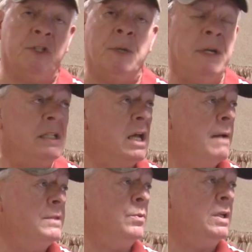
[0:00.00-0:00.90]
so many
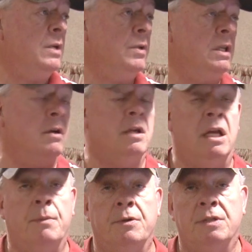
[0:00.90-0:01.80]
times that we get within our
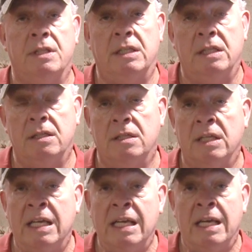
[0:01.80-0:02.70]
campers and
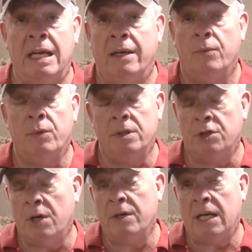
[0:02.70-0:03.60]
things, when
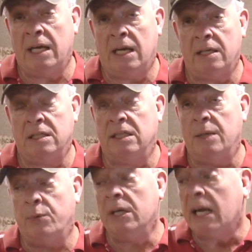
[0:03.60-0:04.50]
Joan and I like to
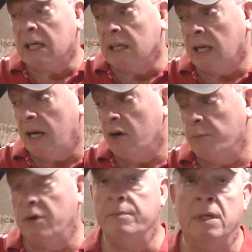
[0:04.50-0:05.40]
sleep, we like a little air
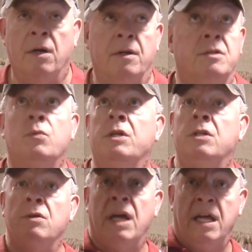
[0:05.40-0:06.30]
movement on us. We
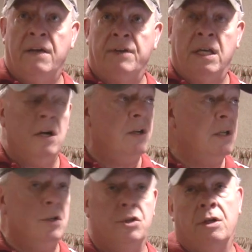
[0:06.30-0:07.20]
do have an air
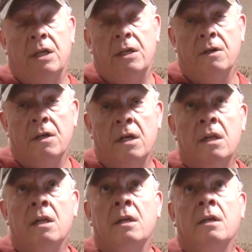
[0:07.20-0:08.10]
conditioner here
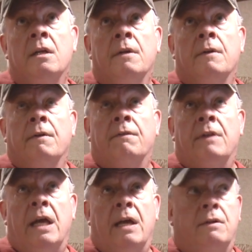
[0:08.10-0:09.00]

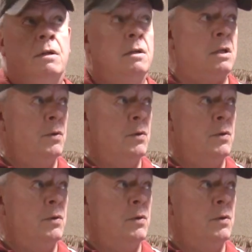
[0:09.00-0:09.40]
that, you